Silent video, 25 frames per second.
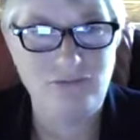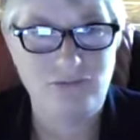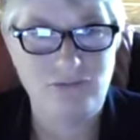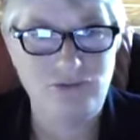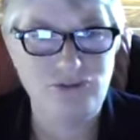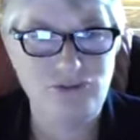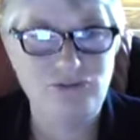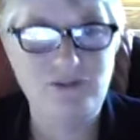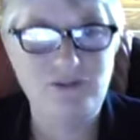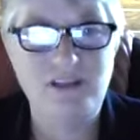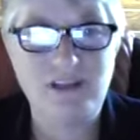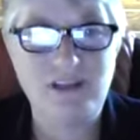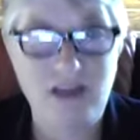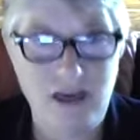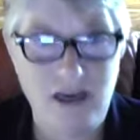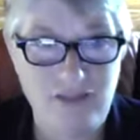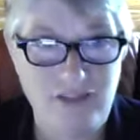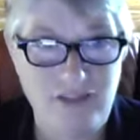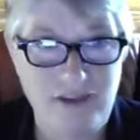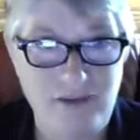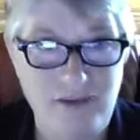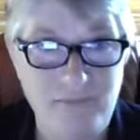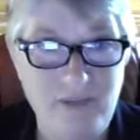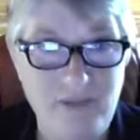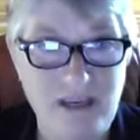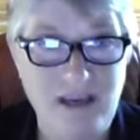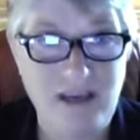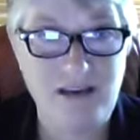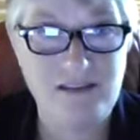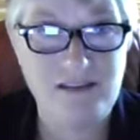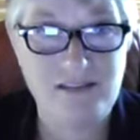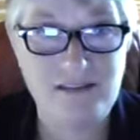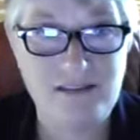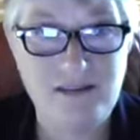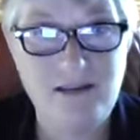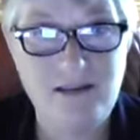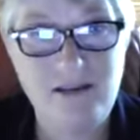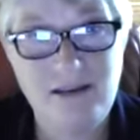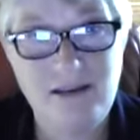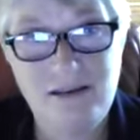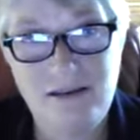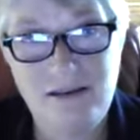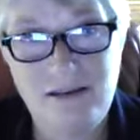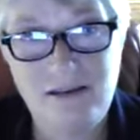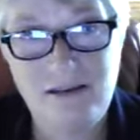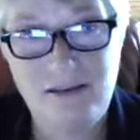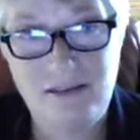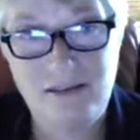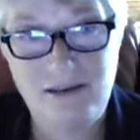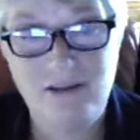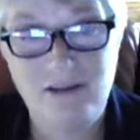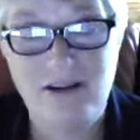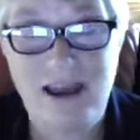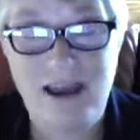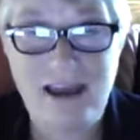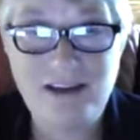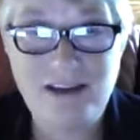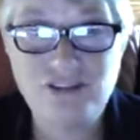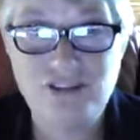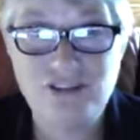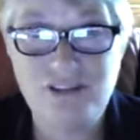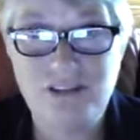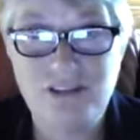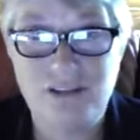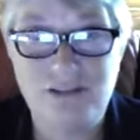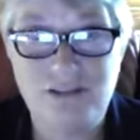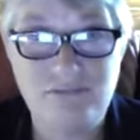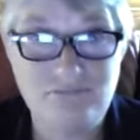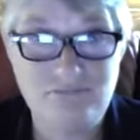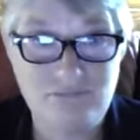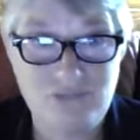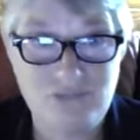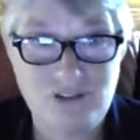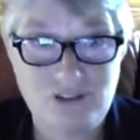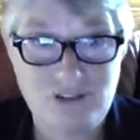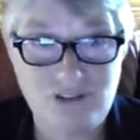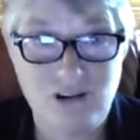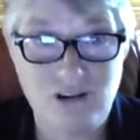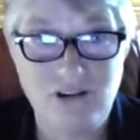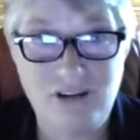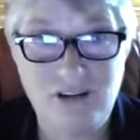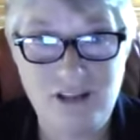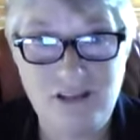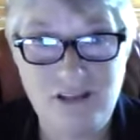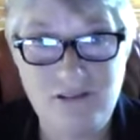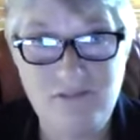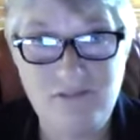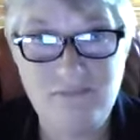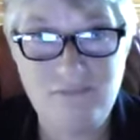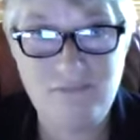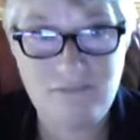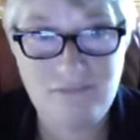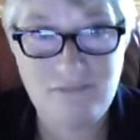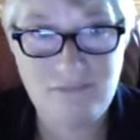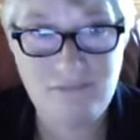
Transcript: we're doing nothing because they're actually starting